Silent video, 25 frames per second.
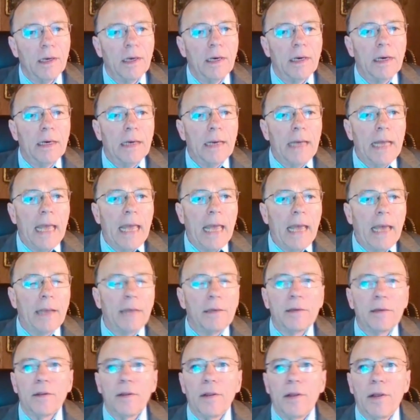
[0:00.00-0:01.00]

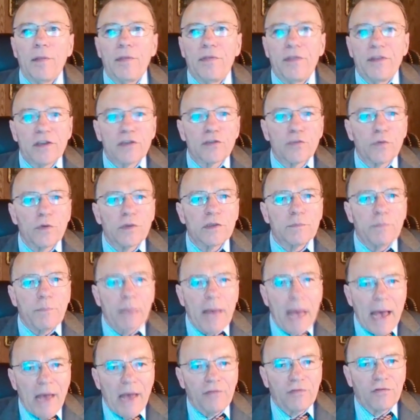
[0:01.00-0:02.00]
And this was
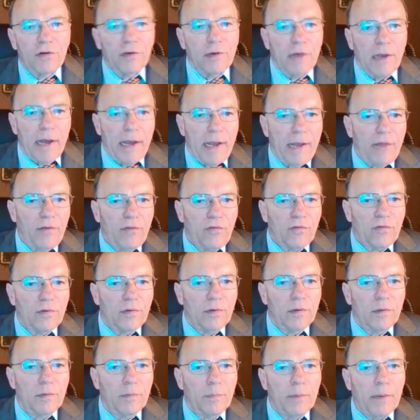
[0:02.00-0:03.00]
bastardized
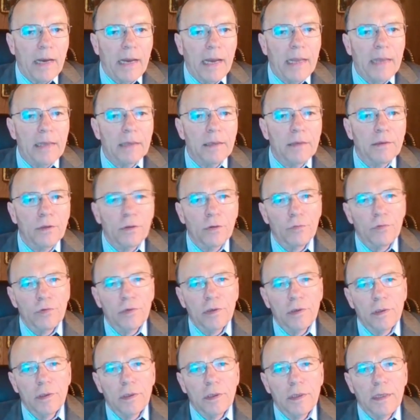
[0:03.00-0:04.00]
by
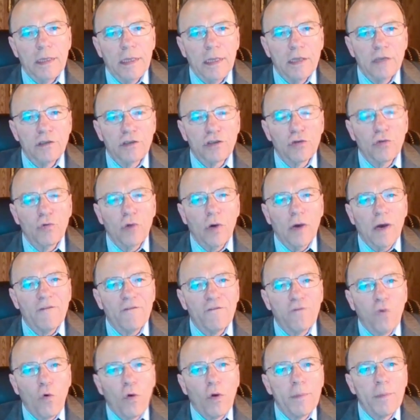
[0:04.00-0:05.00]
Newton into a
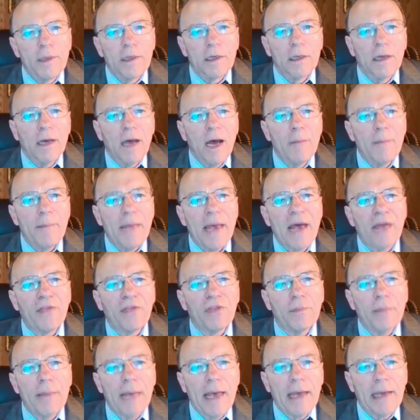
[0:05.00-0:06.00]
formula, a
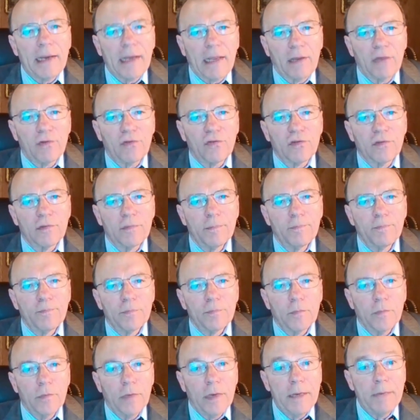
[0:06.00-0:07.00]
mathematics,
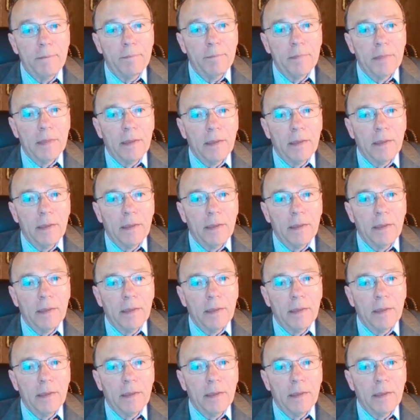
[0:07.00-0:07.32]
right?